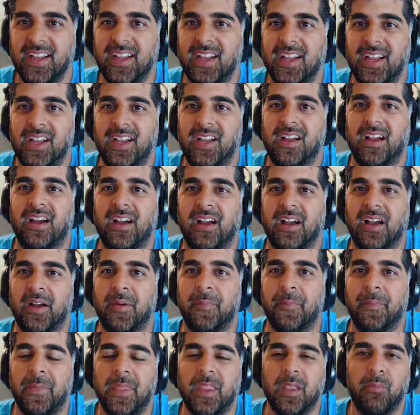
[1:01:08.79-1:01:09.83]
Sure.
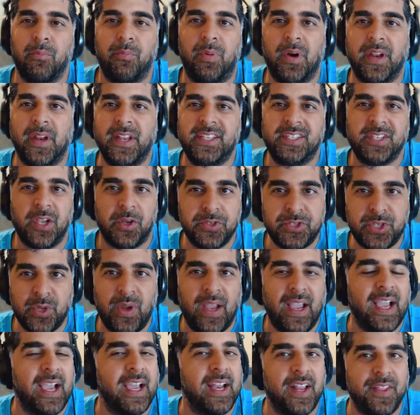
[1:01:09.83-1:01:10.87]
Um, but he's also
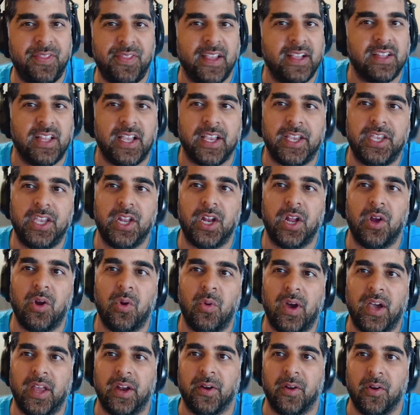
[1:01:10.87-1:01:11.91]
had, I think, like, you know,
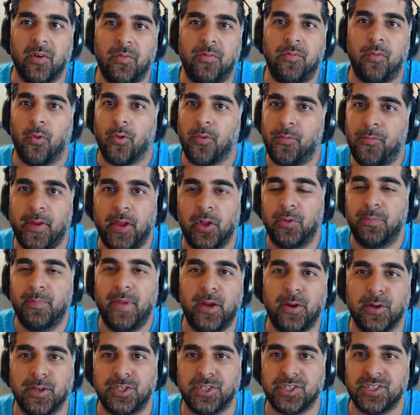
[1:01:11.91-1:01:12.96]
I don't know, four failed
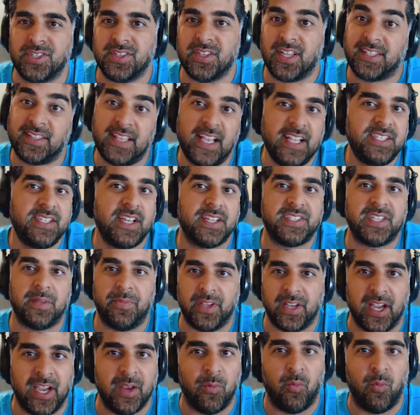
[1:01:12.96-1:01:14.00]
marriages. And like, that's not
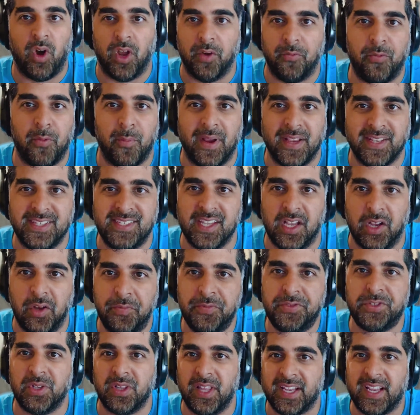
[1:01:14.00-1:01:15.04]
something I want for myself.
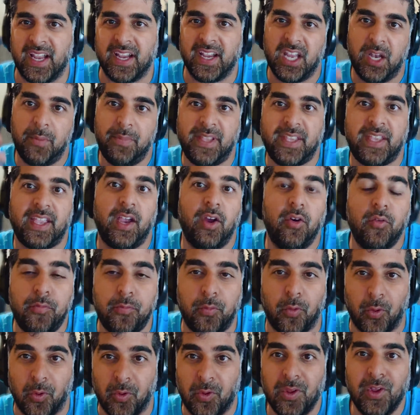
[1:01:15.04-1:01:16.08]
So like, I got to be
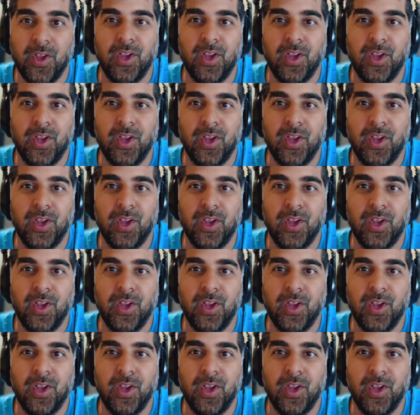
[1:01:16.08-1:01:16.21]
careful